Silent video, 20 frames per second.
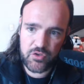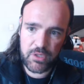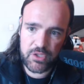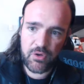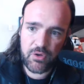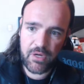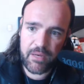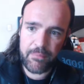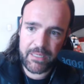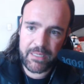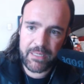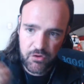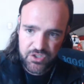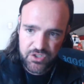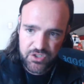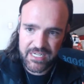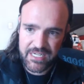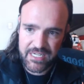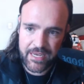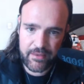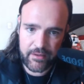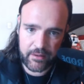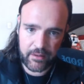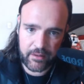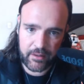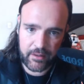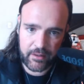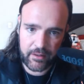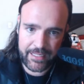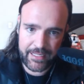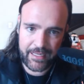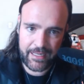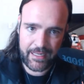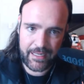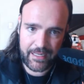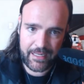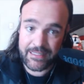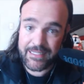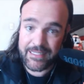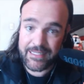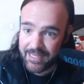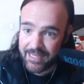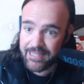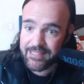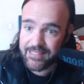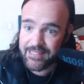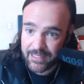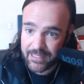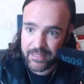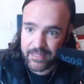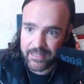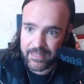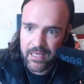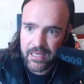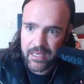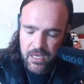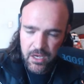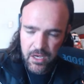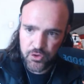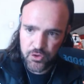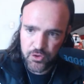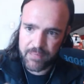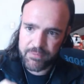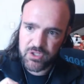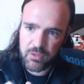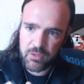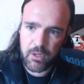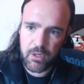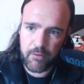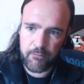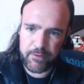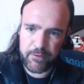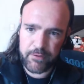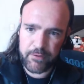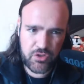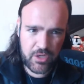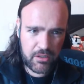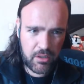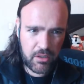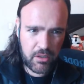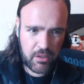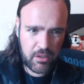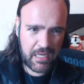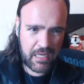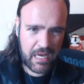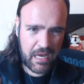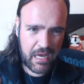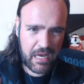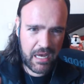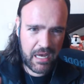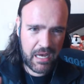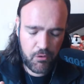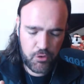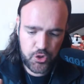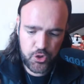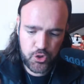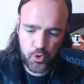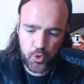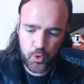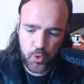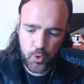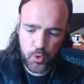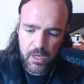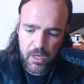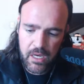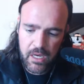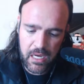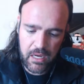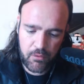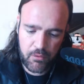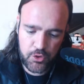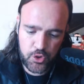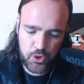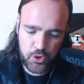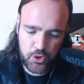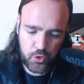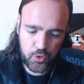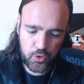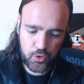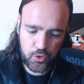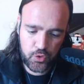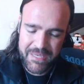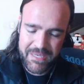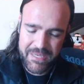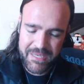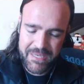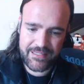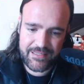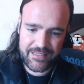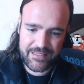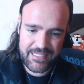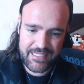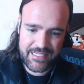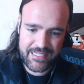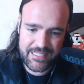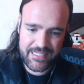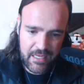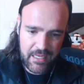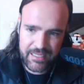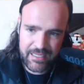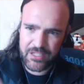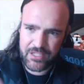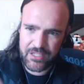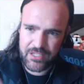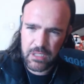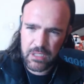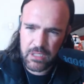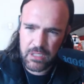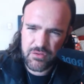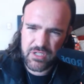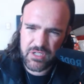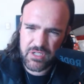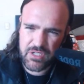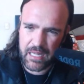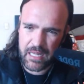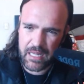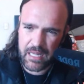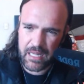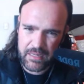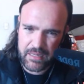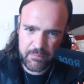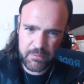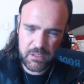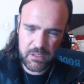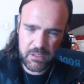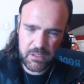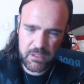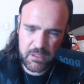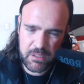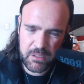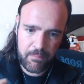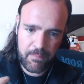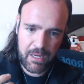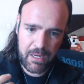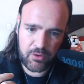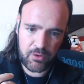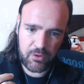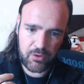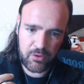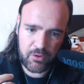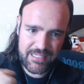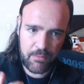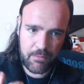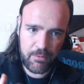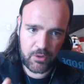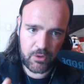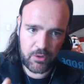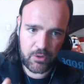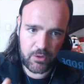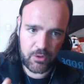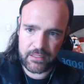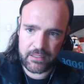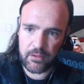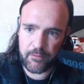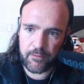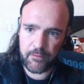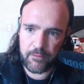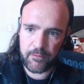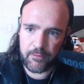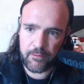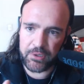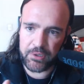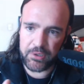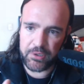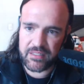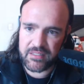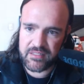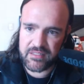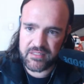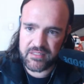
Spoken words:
when you have an outsider, in this case Arcadia, you have some conflict. So I love it how you mixed this. Can you talk us a little bit more about this, about the kind of political